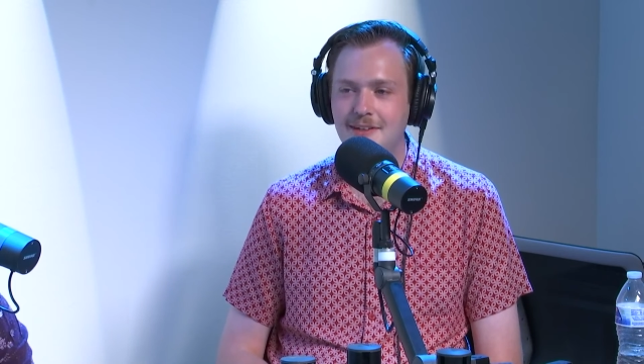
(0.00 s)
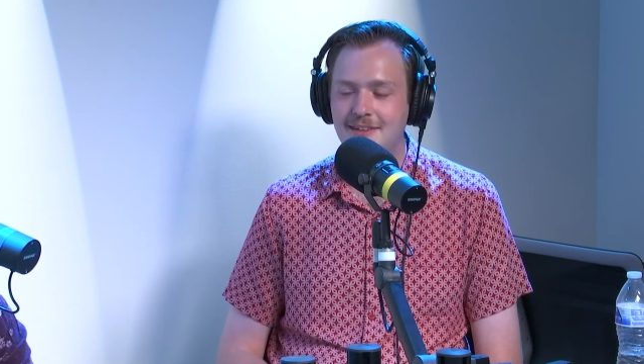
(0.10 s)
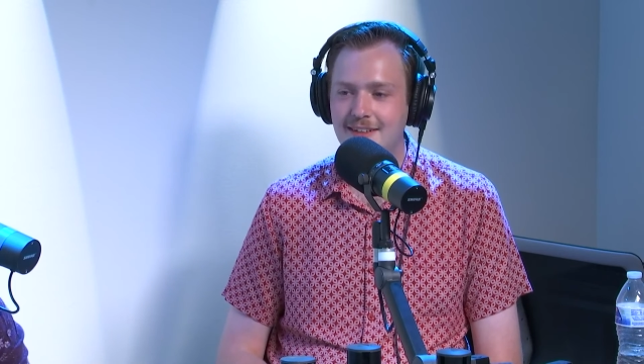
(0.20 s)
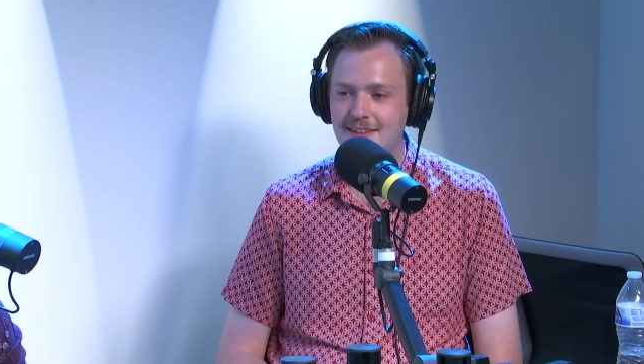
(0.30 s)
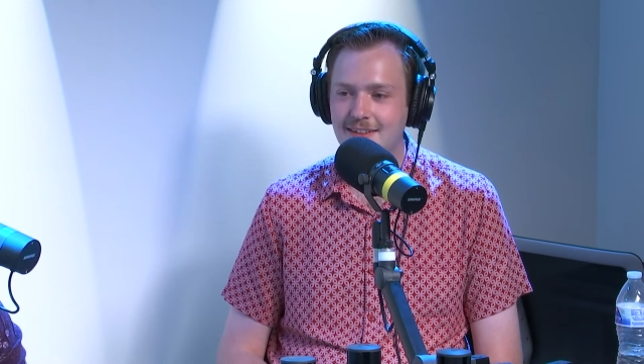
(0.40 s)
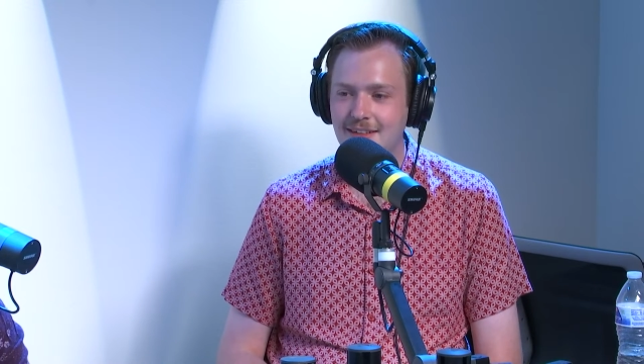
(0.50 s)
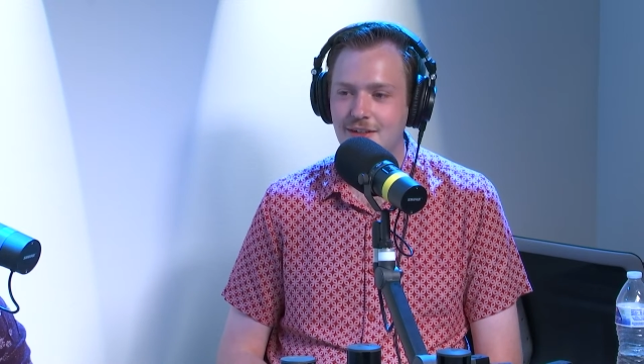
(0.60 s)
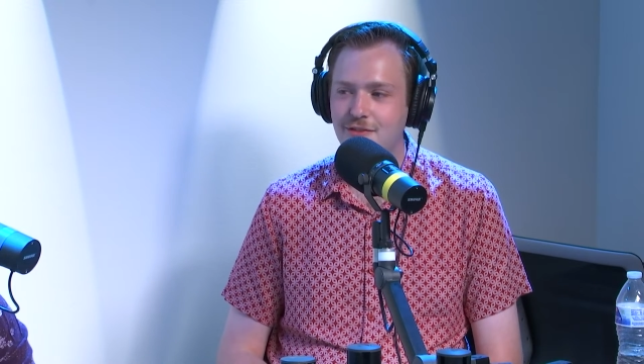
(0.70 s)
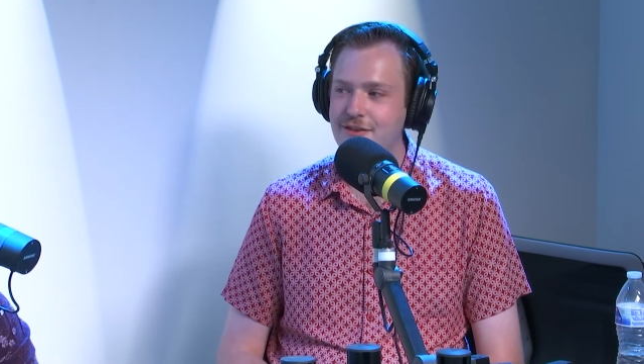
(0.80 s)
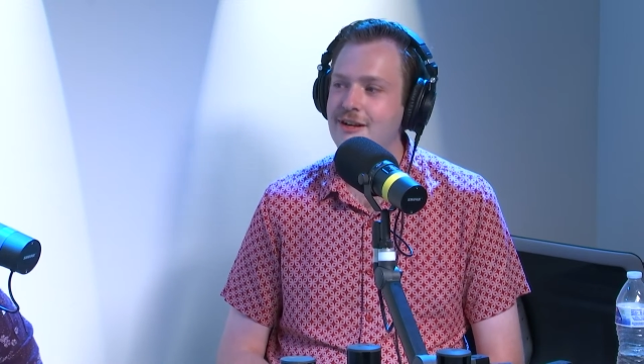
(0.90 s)

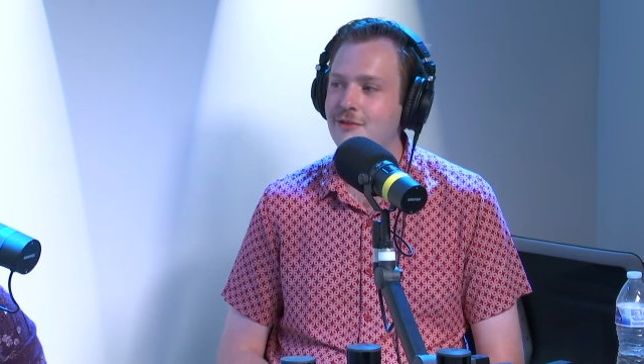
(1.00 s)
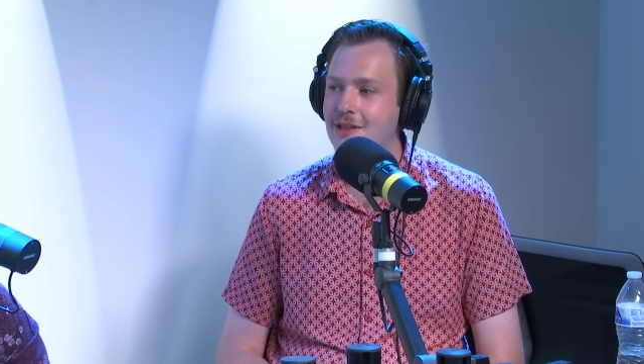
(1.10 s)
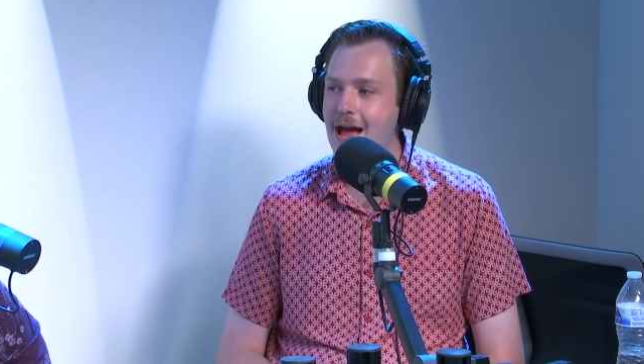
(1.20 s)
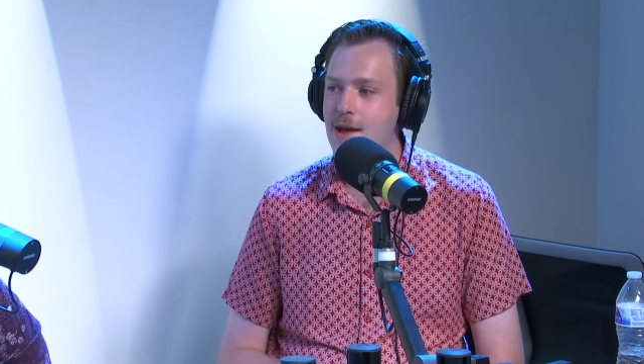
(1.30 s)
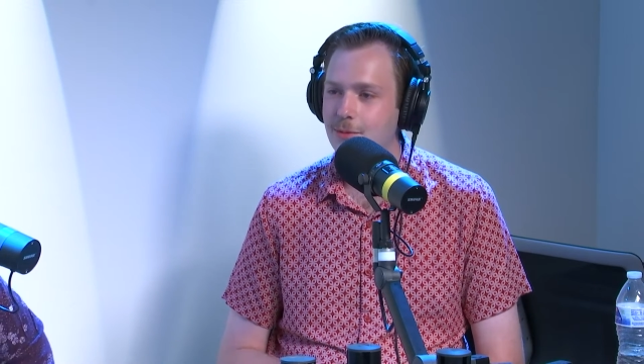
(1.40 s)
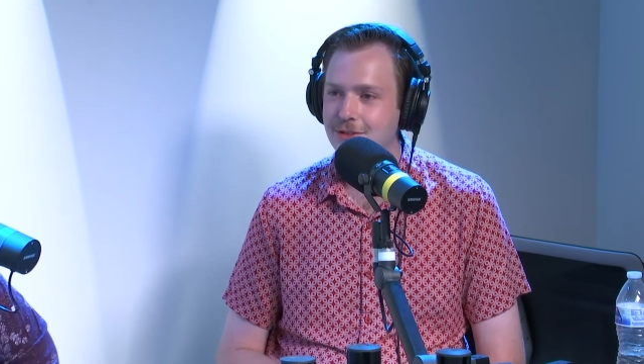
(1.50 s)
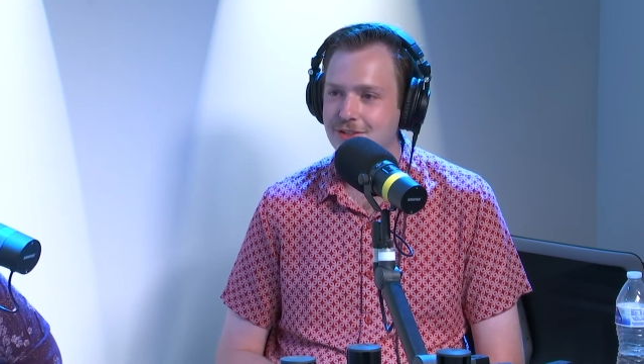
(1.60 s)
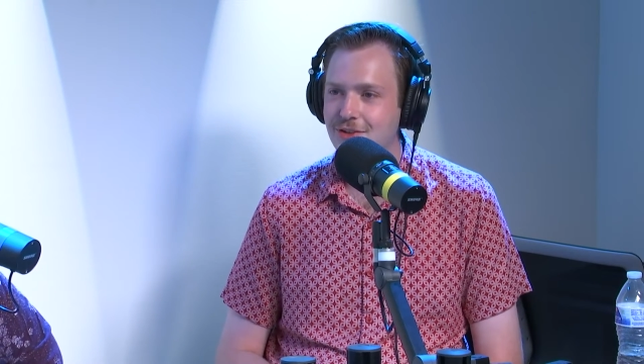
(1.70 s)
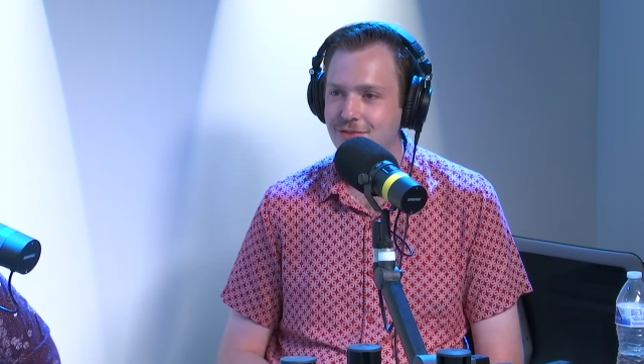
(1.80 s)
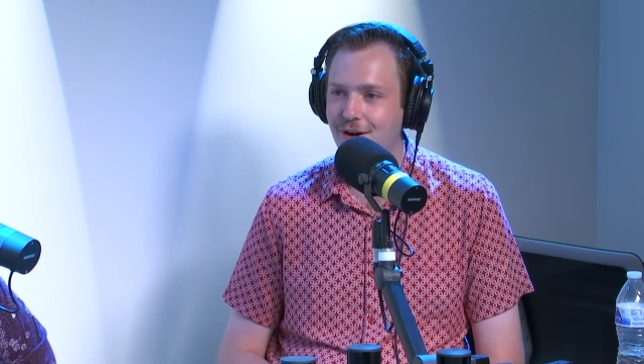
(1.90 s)
very reliable
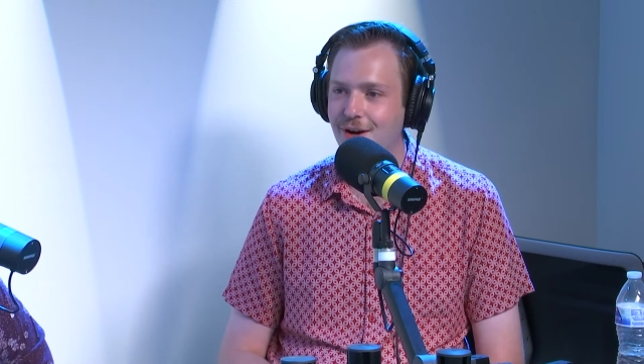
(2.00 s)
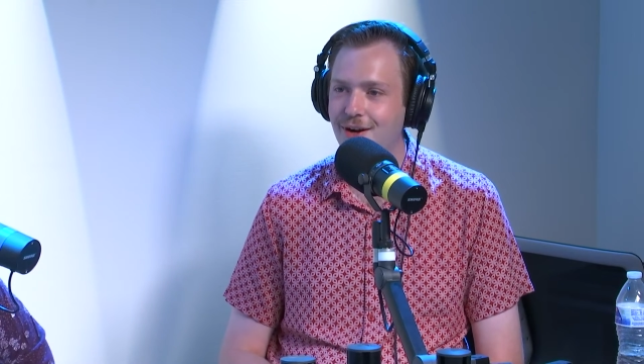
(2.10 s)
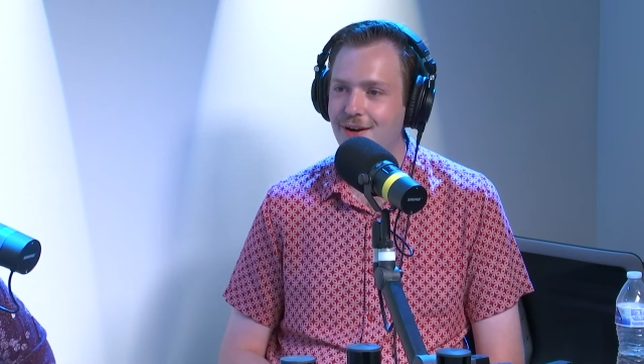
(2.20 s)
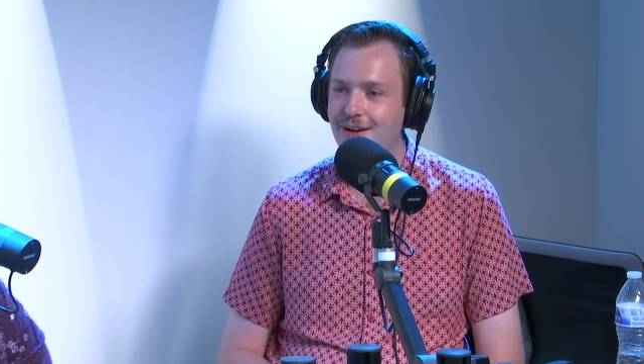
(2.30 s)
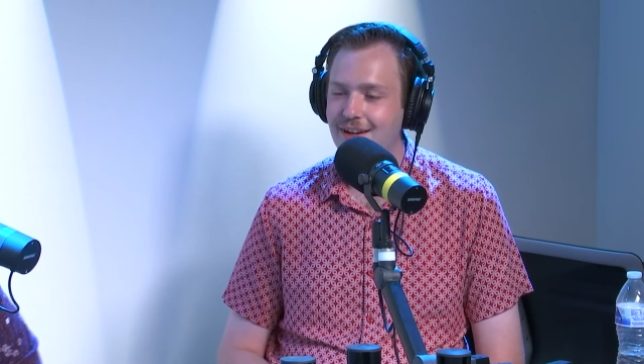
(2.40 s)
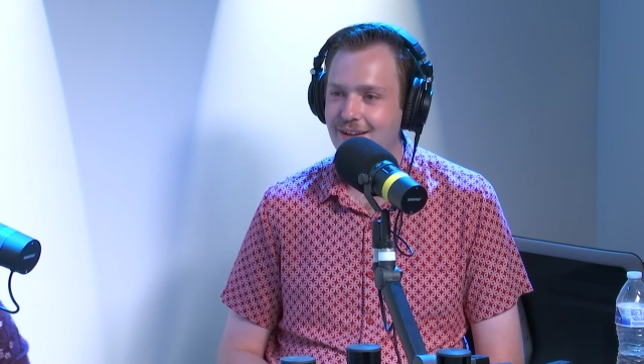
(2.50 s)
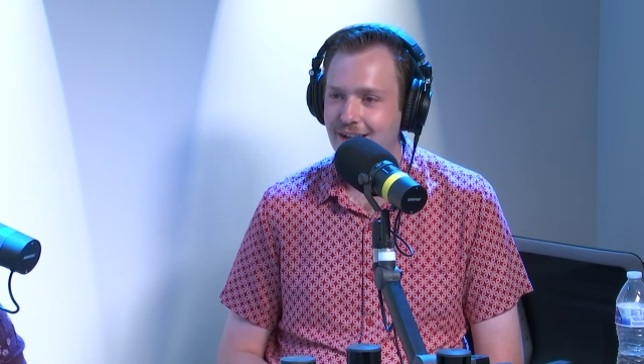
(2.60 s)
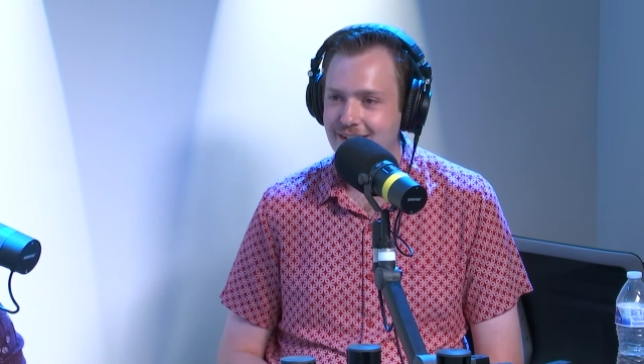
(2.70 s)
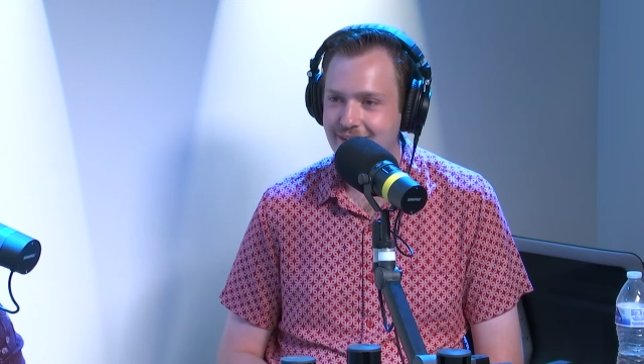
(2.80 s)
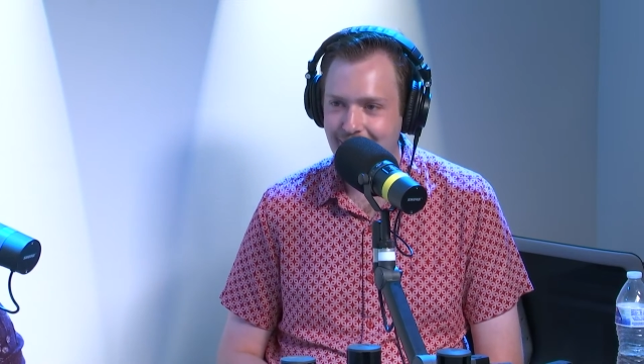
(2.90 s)
so far
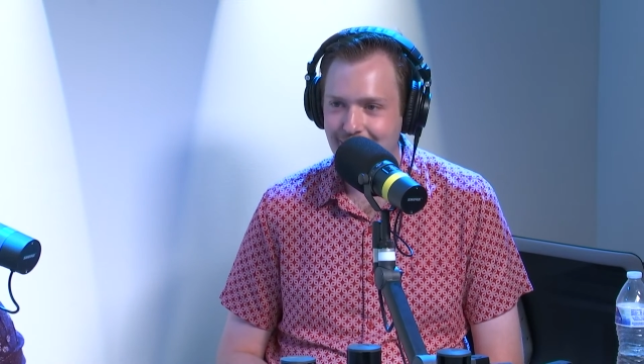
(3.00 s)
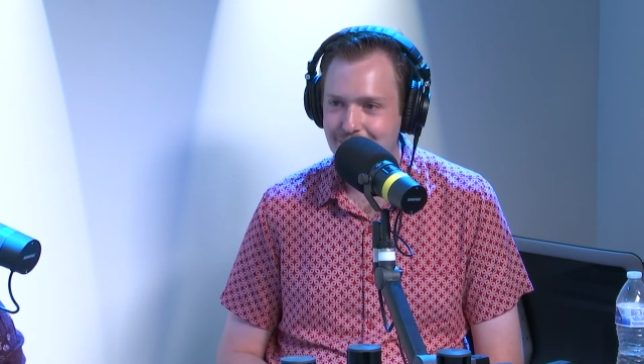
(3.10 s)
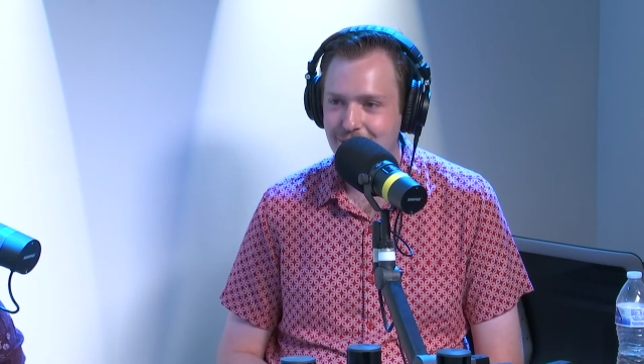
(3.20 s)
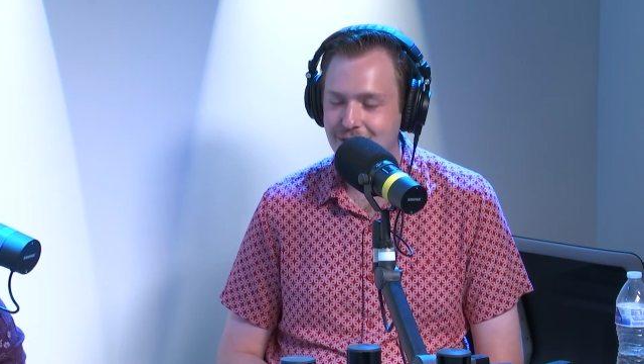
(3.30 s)
as an answer.